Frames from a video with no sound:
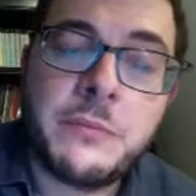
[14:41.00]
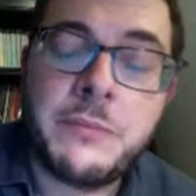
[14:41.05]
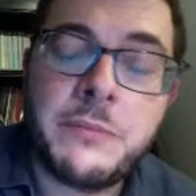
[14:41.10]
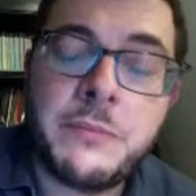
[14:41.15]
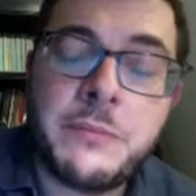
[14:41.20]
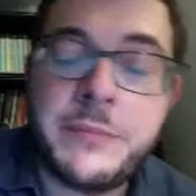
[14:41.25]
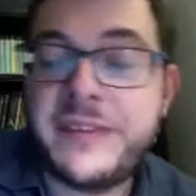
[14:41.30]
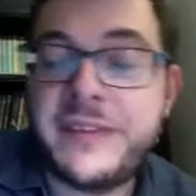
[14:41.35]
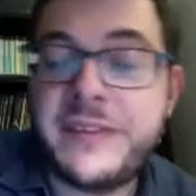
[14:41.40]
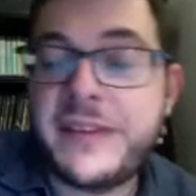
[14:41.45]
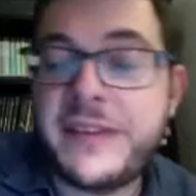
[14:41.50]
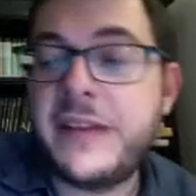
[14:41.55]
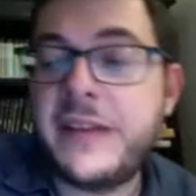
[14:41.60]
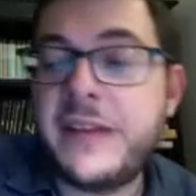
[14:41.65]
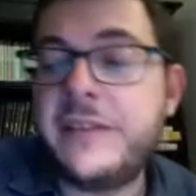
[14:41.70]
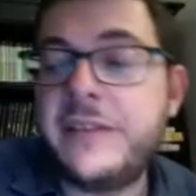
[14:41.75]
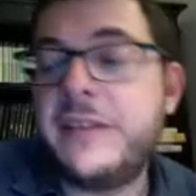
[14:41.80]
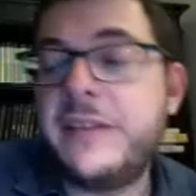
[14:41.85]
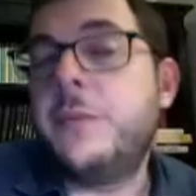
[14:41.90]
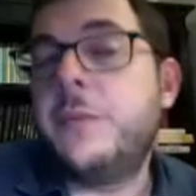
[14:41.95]

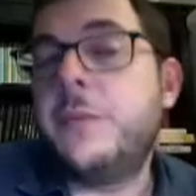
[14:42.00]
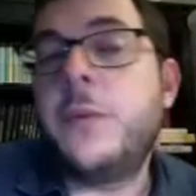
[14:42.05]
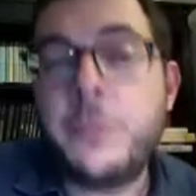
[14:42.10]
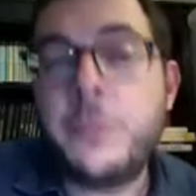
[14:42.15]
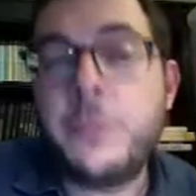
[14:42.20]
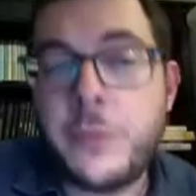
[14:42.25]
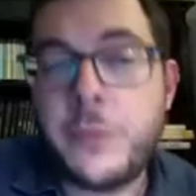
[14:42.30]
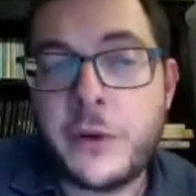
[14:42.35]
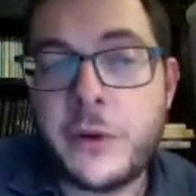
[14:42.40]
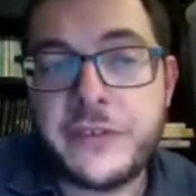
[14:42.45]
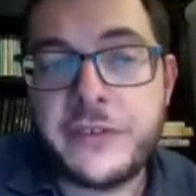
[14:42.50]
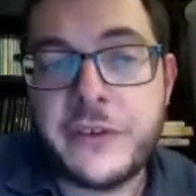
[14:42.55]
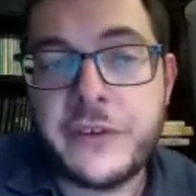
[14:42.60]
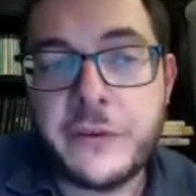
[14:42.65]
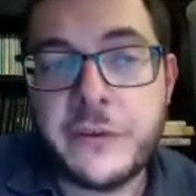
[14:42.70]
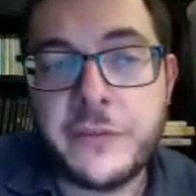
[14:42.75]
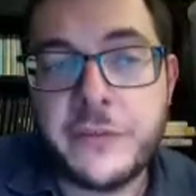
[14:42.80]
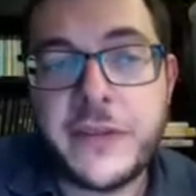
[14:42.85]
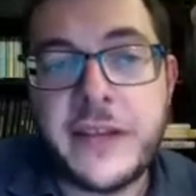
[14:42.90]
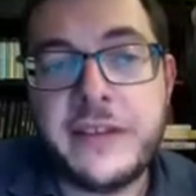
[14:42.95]
besides a small portion
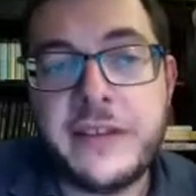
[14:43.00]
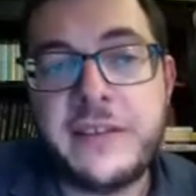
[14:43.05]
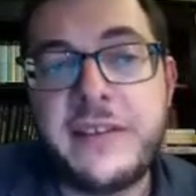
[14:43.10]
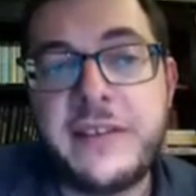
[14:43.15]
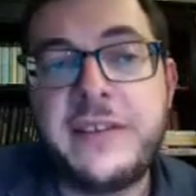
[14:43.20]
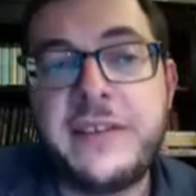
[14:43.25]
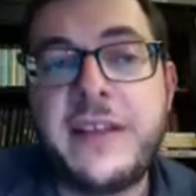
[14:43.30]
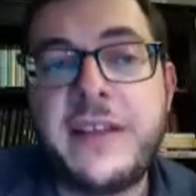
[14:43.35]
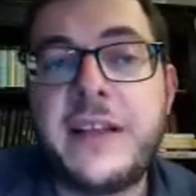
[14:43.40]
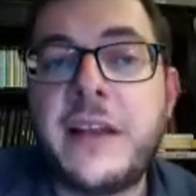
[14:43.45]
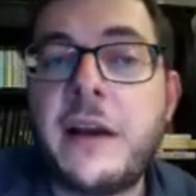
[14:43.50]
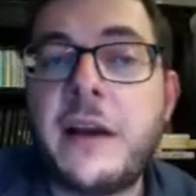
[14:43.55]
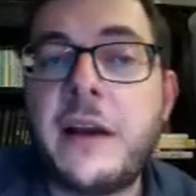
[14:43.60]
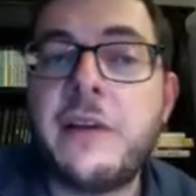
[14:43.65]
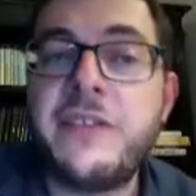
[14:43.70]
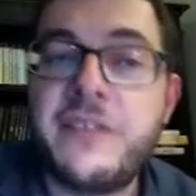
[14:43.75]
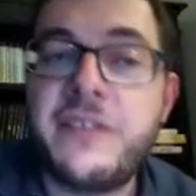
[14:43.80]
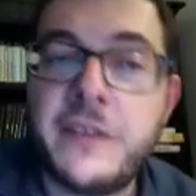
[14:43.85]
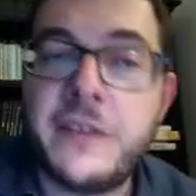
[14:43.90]
of cases that are